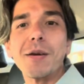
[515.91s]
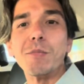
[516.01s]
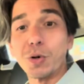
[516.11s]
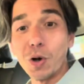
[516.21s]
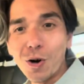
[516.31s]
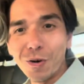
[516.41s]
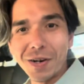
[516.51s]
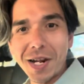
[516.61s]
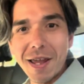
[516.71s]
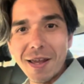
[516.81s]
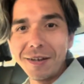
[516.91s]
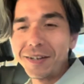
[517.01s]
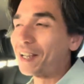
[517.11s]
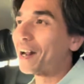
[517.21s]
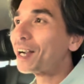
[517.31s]
brewery,
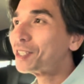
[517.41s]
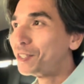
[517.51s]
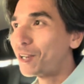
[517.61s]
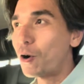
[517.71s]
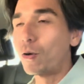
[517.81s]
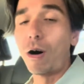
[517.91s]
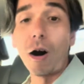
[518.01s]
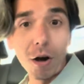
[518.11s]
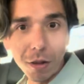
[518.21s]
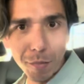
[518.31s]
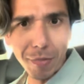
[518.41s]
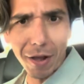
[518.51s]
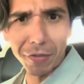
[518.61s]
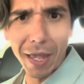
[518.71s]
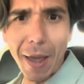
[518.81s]
and I should know all
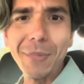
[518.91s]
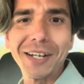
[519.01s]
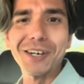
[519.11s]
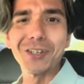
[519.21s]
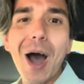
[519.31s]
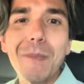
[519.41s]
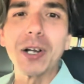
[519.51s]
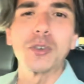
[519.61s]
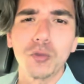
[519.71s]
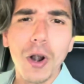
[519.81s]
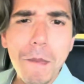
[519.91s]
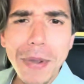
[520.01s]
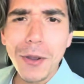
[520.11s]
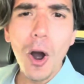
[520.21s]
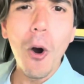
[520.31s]
about that because I'm a
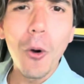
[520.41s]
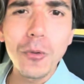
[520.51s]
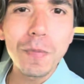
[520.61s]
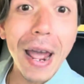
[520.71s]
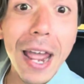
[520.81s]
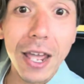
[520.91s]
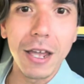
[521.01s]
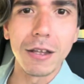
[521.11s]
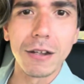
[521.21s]
grumpy old man.